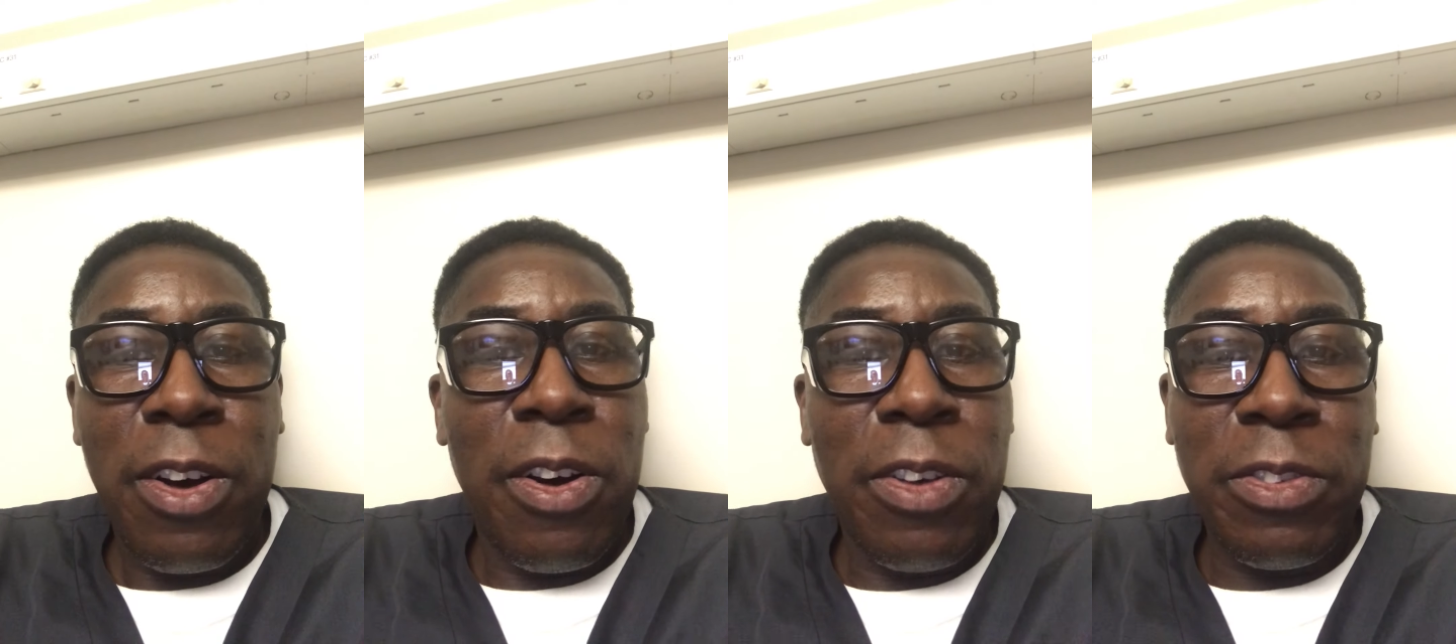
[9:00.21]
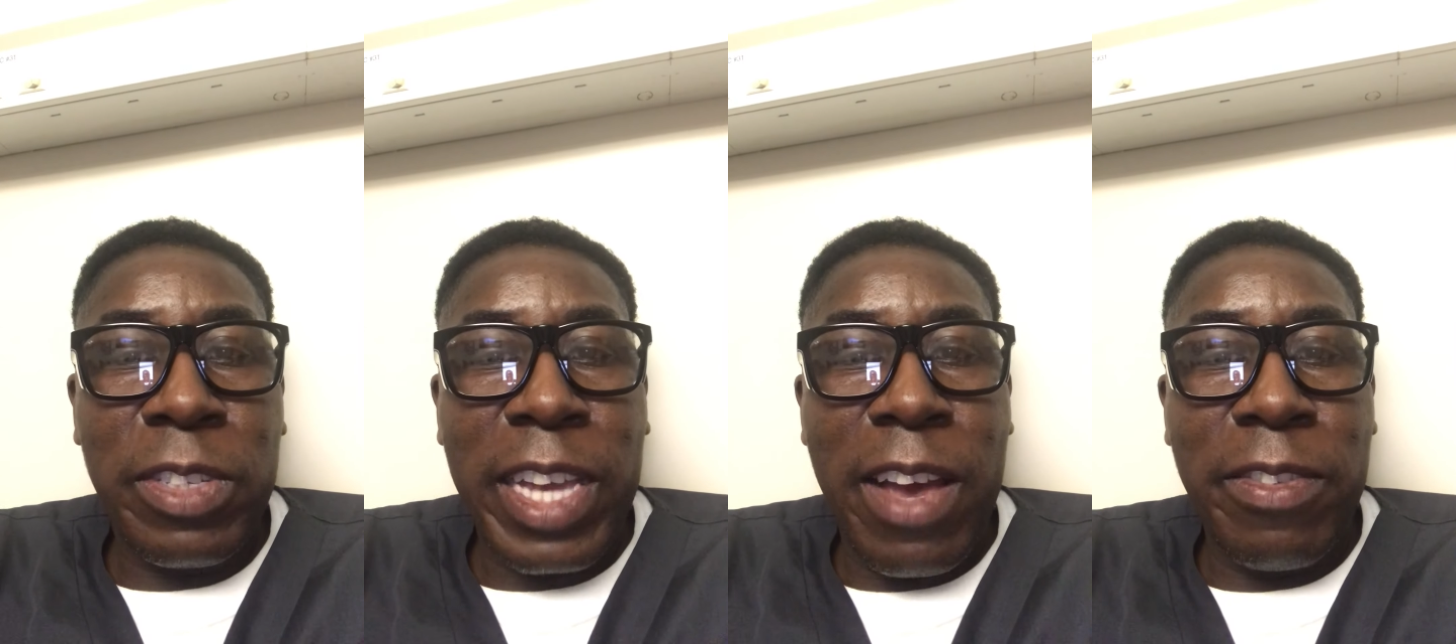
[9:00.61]
all
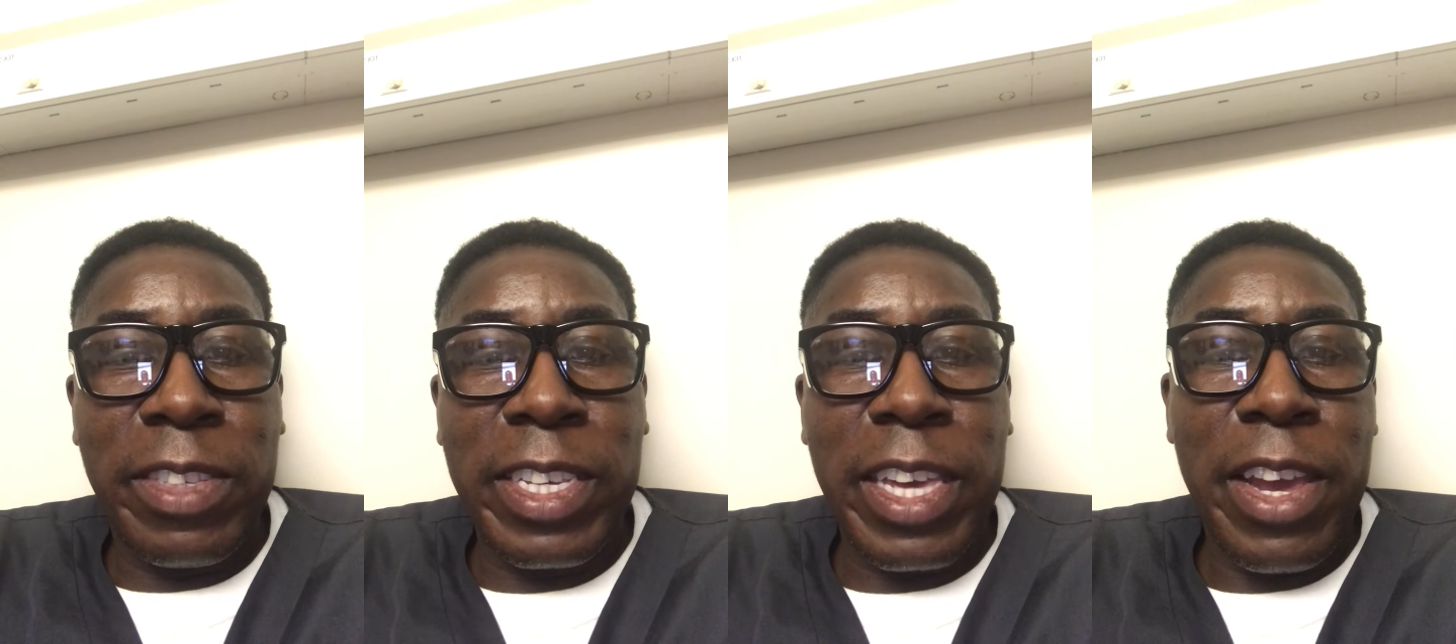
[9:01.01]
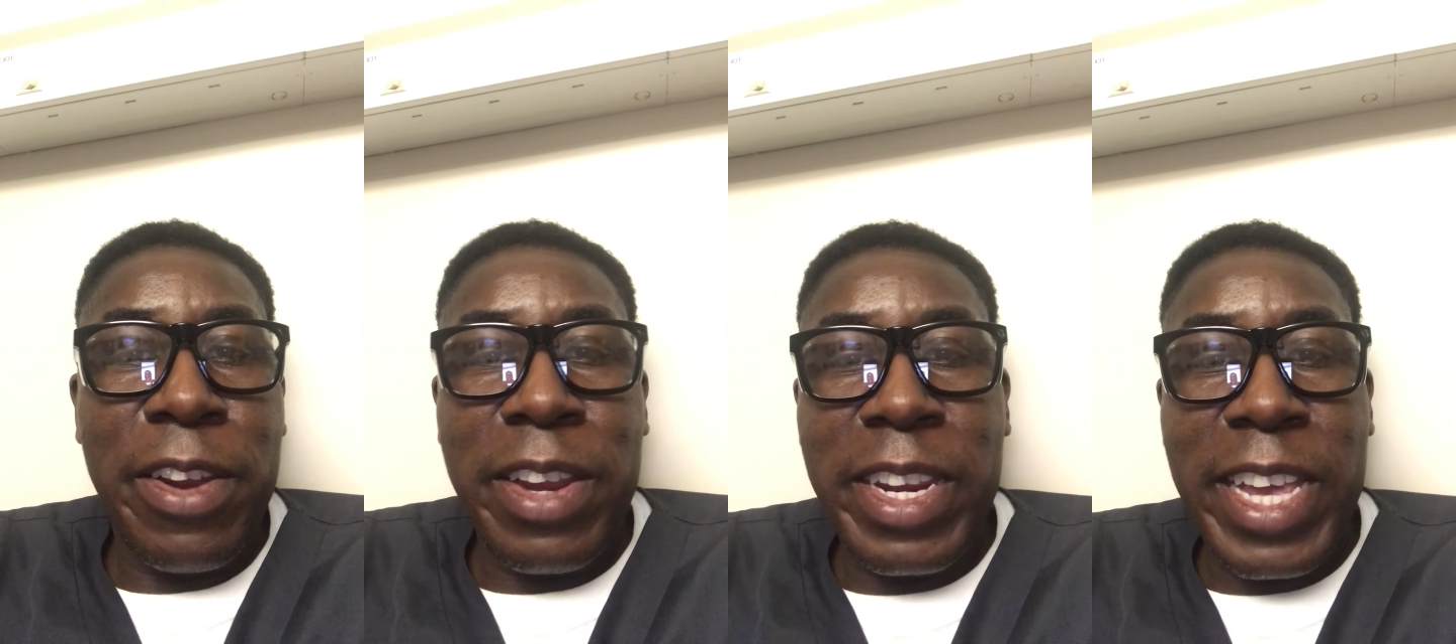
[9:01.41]
those kind of things,
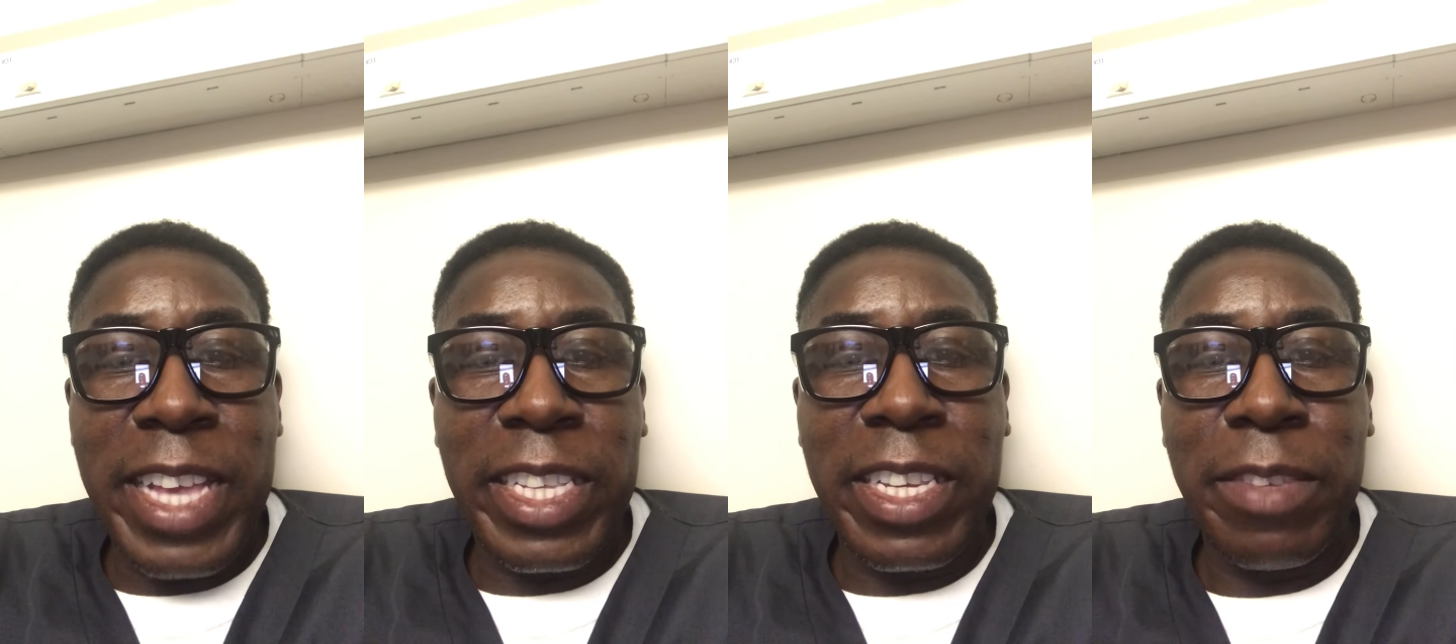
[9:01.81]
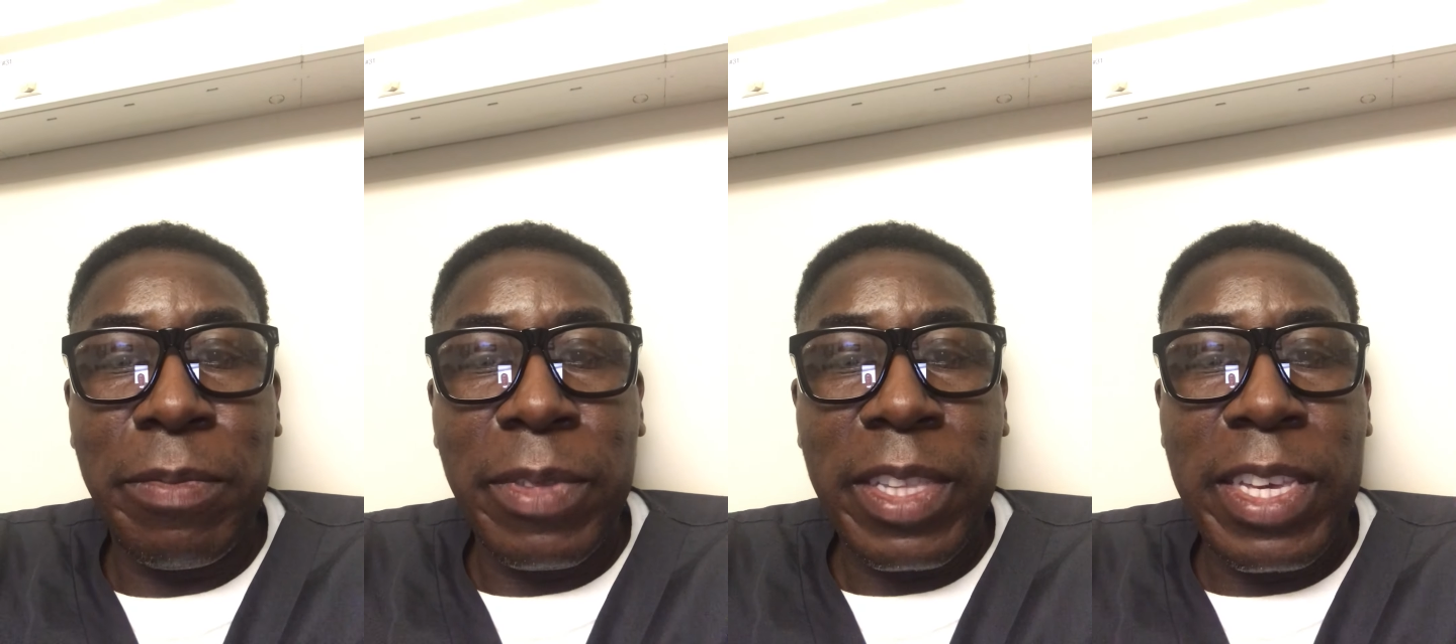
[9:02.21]
internet,
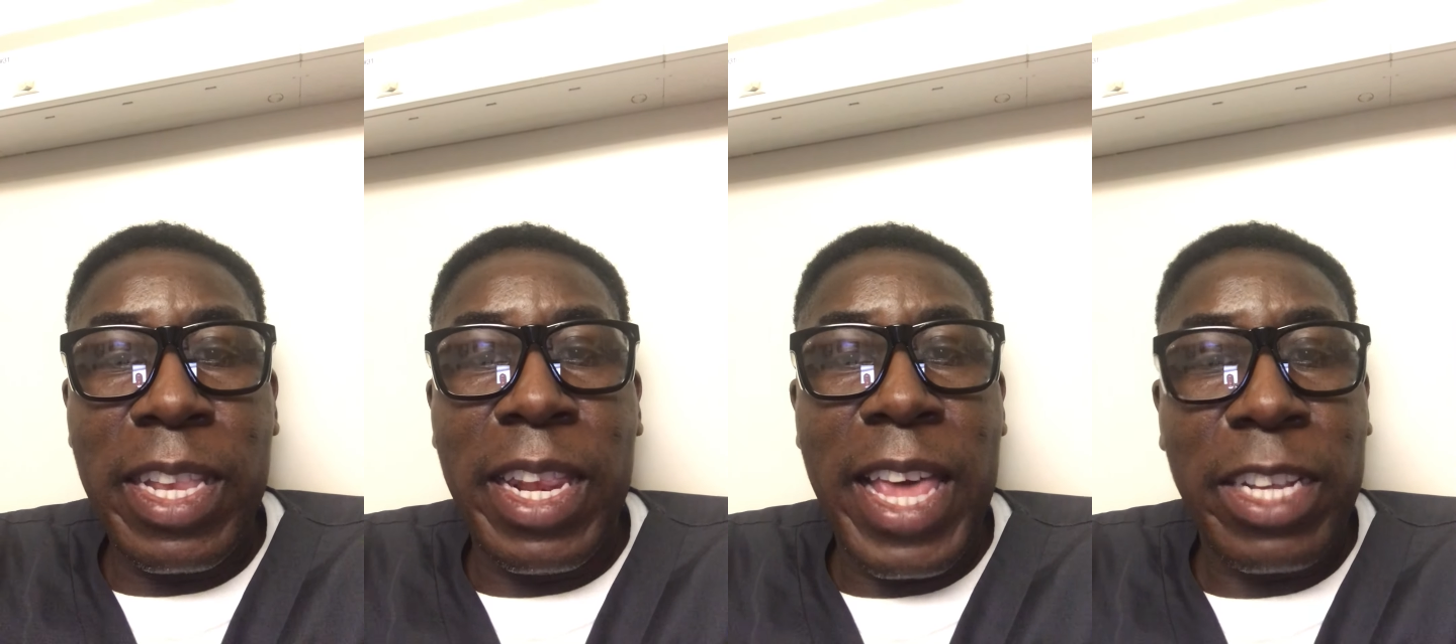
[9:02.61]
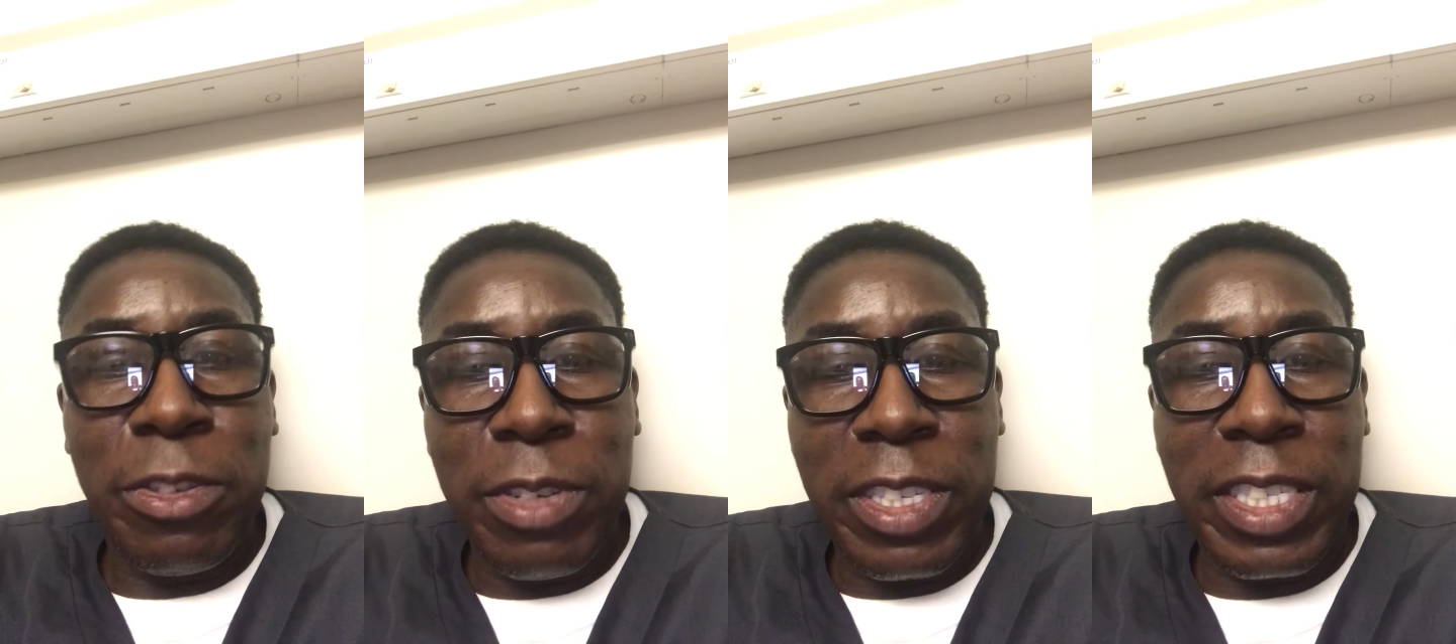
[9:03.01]

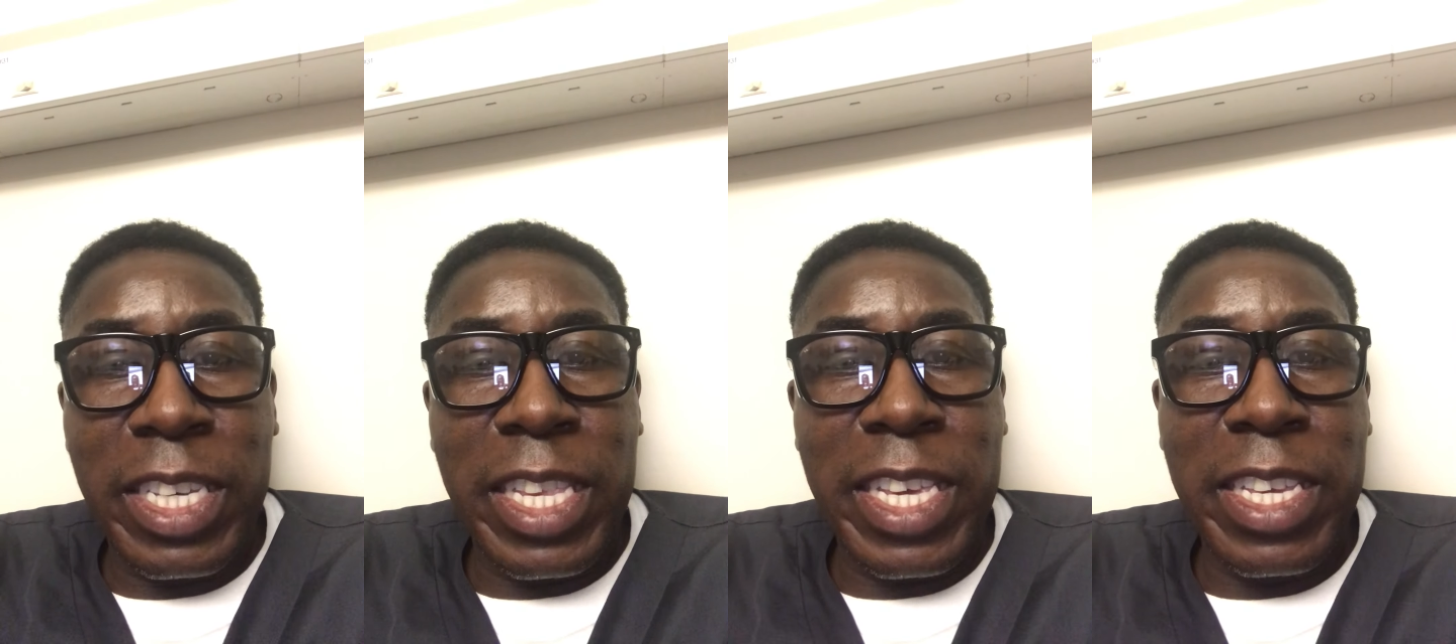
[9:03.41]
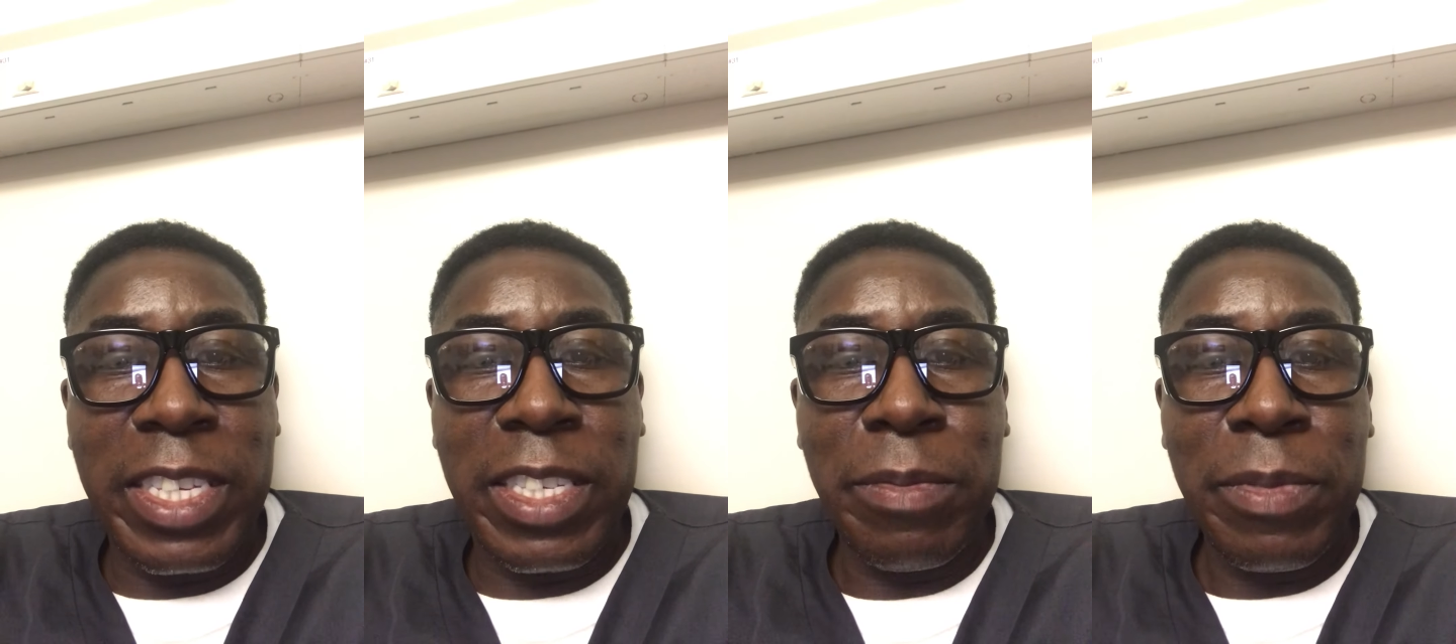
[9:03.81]
electricities.